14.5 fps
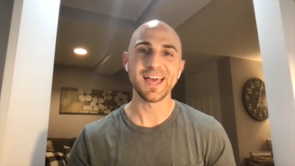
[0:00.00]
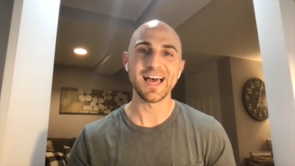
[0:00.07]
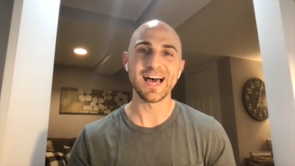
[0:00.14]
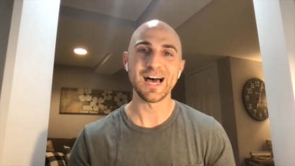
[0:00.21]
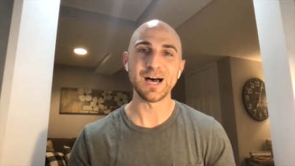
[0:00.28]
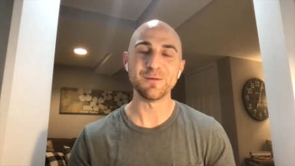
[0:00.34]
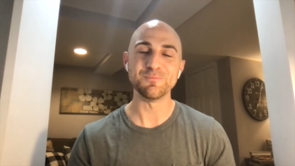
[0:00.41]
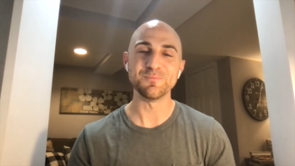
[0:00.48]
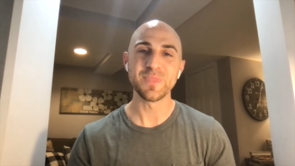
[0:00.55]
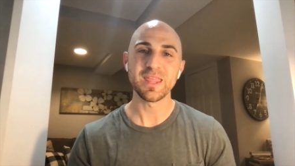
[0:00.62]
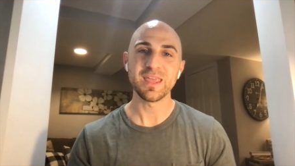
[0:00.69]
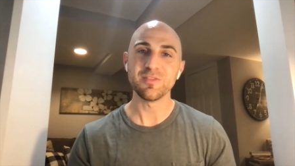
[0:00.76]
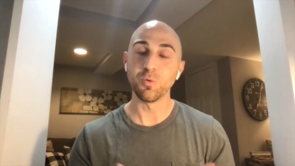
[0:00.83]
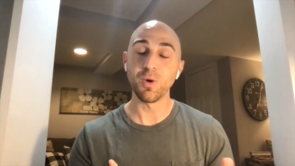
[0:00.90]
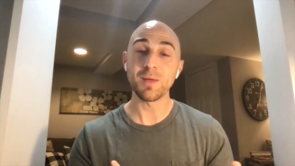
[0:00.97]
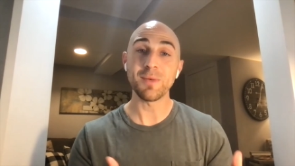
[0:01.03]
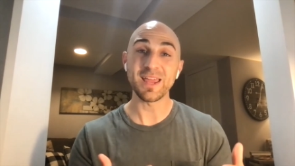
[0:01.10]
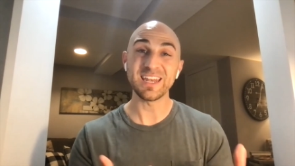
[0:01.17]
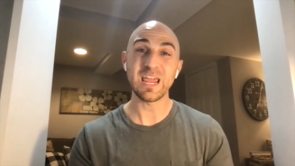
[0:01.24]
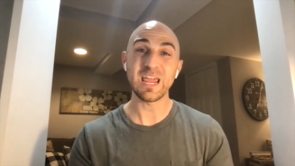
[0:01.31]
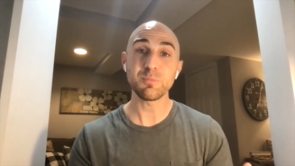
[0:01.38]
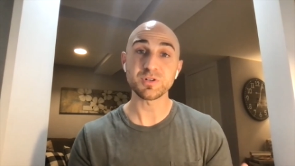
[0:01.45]
The way my
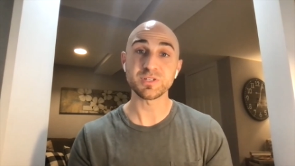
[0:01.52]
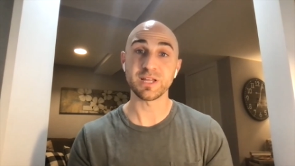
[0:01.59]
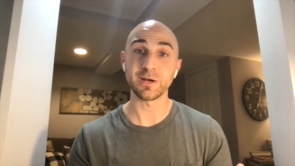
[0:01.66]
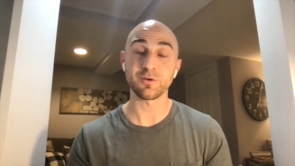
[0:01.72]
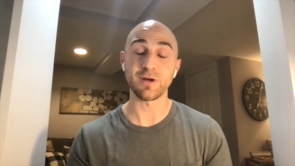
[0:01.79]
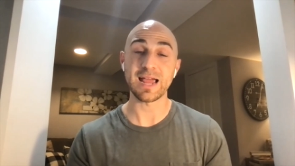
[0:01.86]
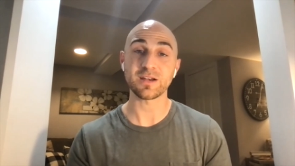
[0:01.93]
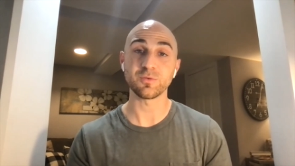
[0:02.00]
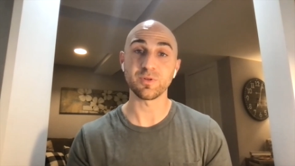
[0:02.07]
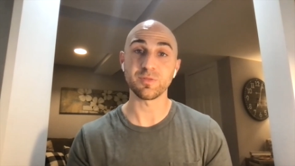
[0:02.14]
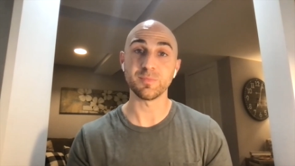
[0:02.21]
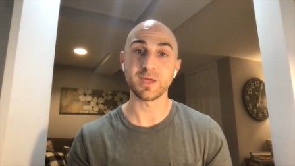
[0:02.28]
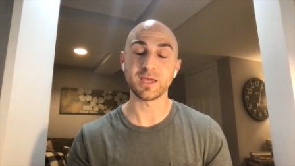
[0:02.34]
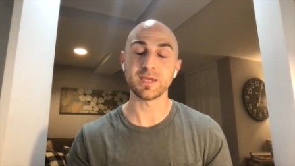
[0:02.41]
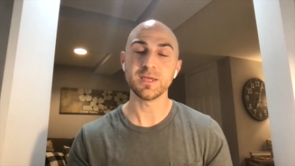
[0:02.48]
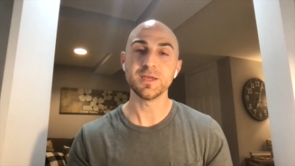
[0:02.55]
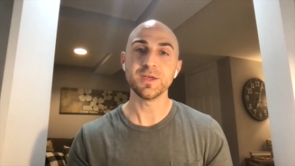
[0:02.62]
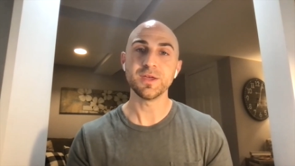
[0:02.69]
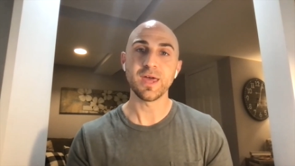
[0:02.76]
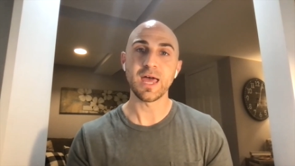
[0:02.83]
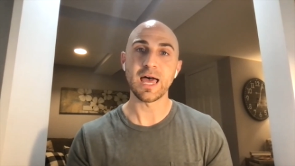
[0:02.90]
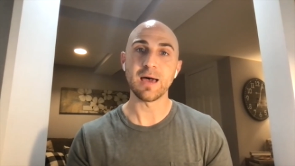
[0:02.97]
neighbors interact with me,
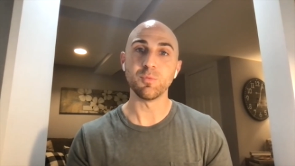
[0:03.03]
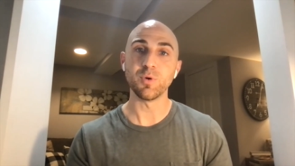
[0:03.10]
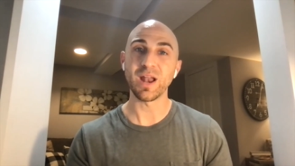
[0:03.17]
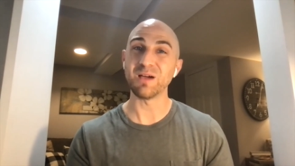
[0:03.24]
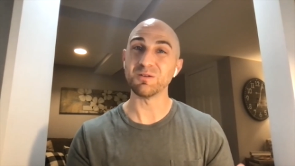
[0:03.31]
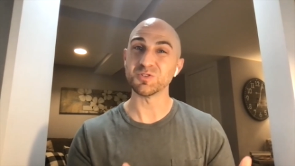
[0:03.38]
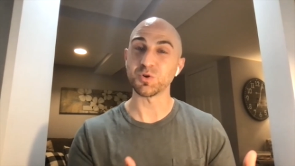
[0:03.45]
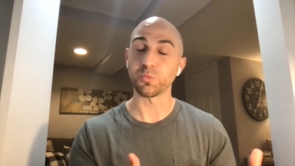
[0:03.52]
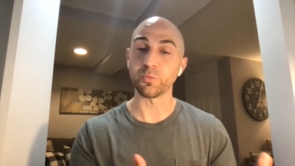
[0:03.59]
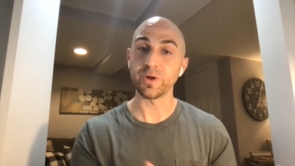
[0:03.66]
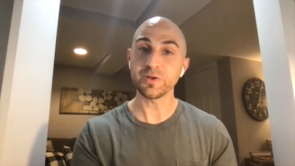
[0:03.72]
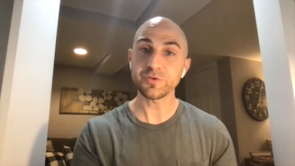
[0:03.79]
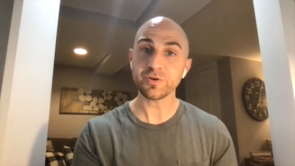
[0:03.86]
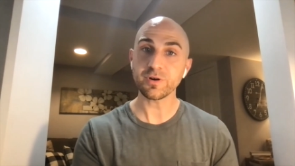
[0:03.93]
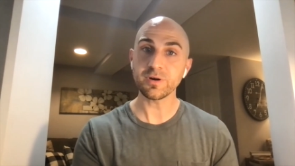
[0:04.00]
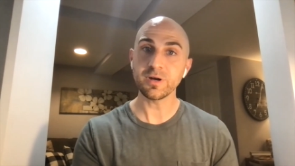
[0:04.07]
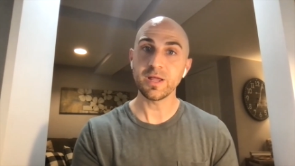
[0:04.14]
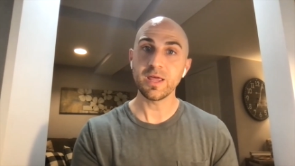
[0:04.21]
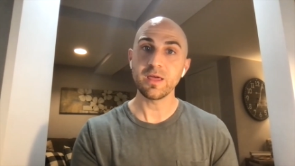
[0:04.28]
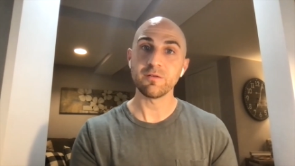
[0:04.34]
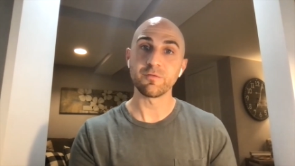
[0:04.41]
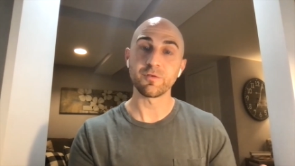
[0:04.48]
when I was a renter
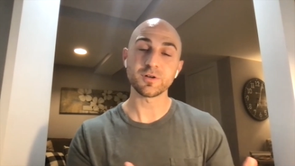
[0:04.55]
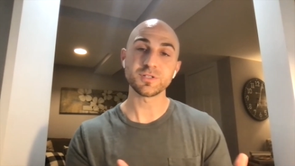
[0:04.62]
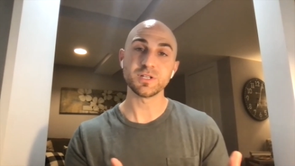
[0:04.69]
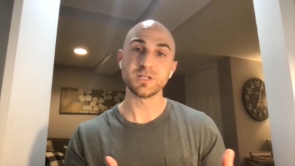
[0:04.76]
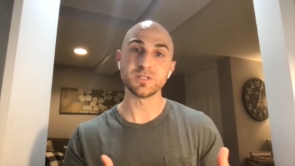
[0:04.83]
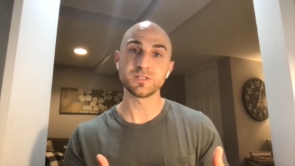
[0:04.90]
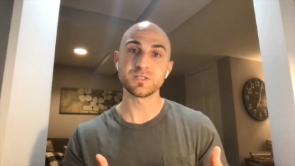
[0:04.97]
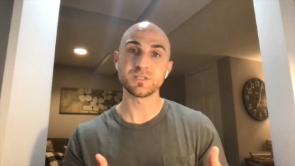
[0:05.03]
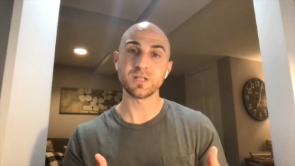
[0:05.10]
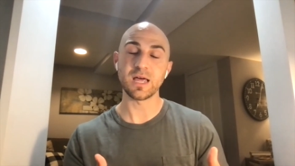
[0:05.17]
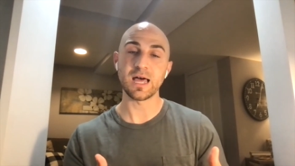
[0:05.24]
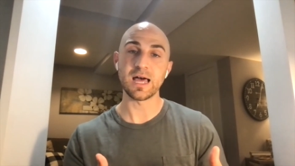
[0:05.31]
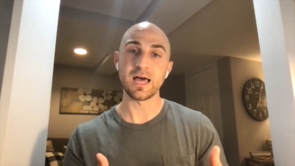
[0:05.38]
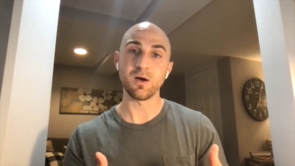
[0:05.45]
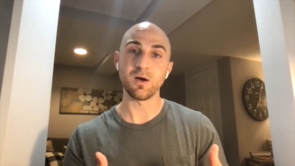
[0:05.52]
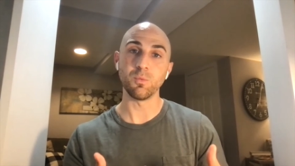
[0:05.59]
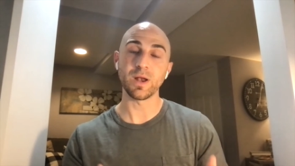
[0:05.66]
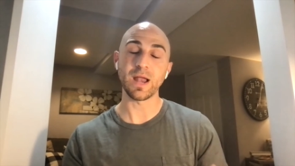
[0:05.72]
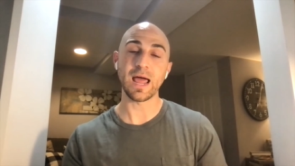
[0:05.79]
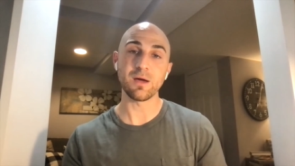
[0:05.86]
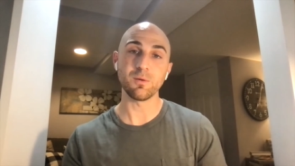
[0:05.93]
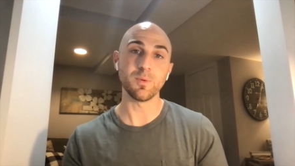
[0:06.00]
versus
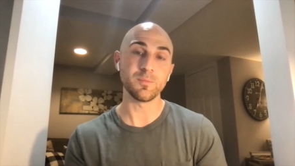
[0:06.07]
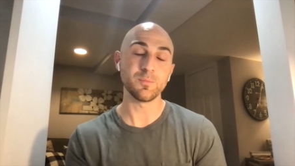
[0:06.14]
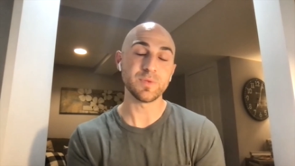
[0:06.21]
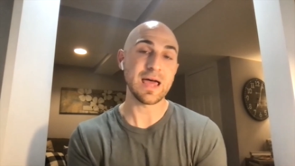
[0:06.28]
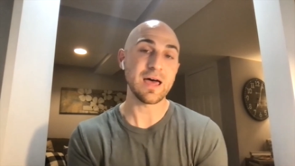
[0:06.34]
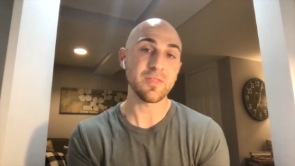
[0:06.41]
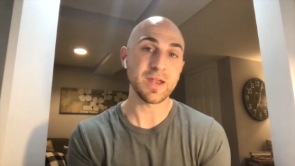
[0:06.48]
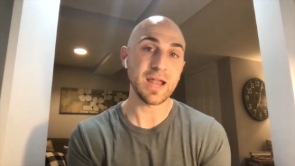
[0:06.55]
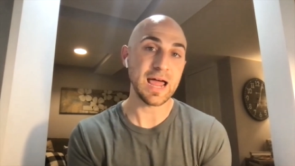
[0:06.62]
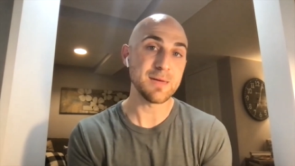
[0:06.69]
now that